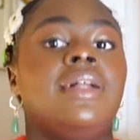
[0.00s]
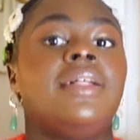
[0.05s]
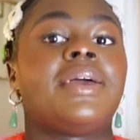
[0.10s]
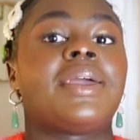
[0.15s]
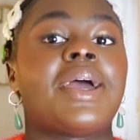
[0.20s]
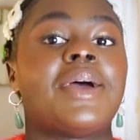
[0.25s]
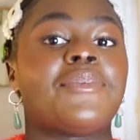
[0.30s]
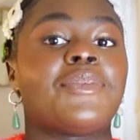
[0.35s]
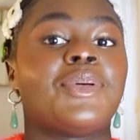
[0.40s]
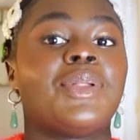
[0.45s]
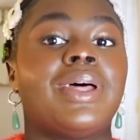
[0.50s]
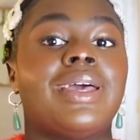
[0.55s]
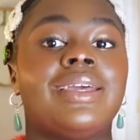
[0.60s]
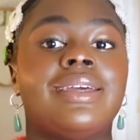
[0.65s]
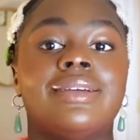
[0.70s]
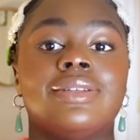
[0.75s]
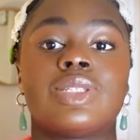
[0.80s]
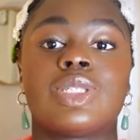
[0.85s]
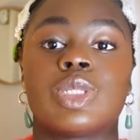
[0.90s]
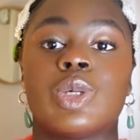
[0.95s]
like I feel
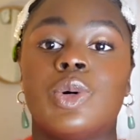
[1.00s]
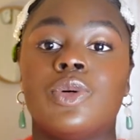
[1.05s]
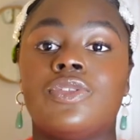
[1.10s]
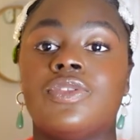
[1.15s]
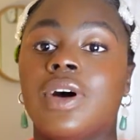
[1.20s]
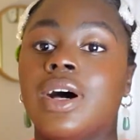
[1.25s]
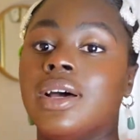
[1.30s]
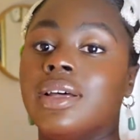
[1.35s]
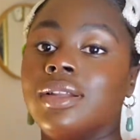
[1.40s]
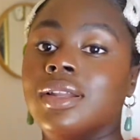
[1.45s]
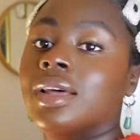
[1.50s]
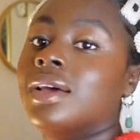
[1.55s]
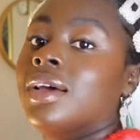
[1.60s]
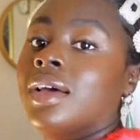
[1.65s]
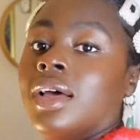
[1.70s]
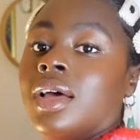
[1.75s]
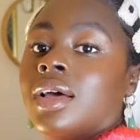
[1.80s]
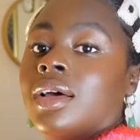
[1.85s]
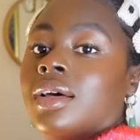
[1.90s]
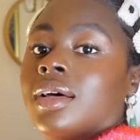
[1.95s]
like it's so fun
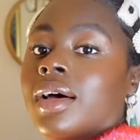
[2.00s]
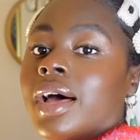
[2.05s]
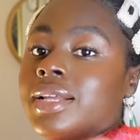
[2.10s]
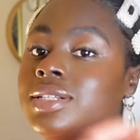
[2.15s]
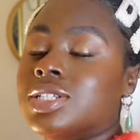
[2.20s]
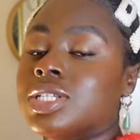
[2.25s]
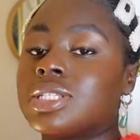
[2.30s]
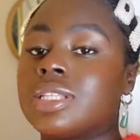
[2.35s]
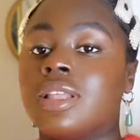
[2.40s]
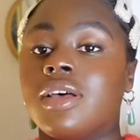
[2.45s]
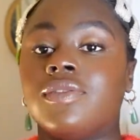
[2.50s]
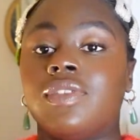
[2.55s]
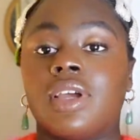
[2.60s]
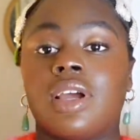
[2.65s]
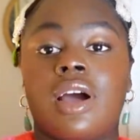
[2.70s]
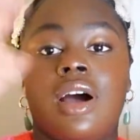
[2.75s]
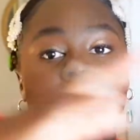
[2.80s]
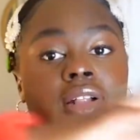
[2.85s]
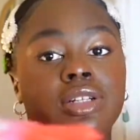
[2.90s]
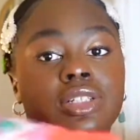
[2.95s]
I just love the
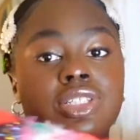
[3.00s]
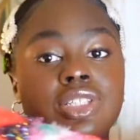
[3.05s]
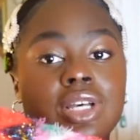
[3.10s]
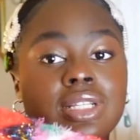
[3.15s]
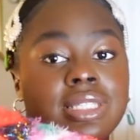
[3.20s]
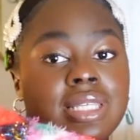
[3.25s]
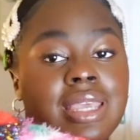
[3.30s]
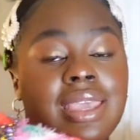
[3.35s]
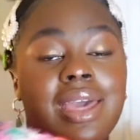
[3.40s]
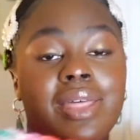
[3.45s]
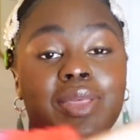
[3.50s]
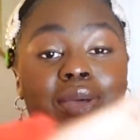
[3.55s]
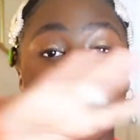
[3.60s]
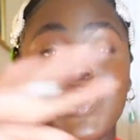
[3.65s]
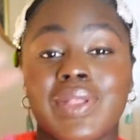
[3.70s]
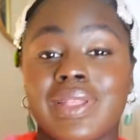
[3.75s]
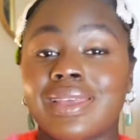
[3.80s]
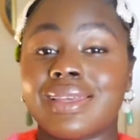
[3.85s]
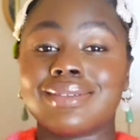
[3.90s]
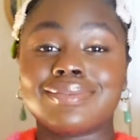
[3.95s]
colors all
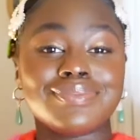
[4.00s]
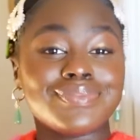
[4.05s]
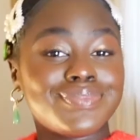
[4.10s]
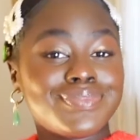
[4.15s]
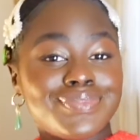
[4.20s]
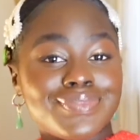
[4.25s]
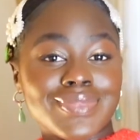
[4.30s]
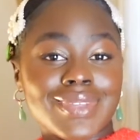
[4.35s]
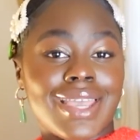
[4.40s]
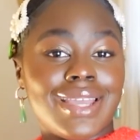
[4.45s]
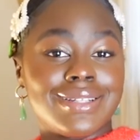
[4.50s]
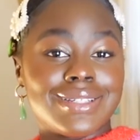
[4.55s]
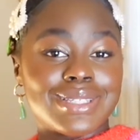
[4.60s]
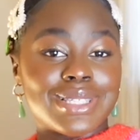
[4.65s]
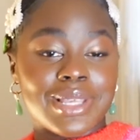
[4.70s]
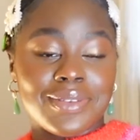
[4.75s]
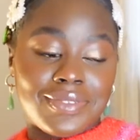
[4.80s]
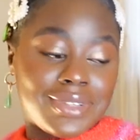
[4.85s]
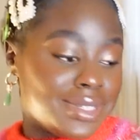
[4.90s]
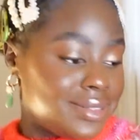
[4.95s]
together like I
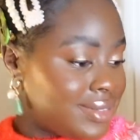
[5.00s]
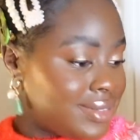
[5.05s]
just love it.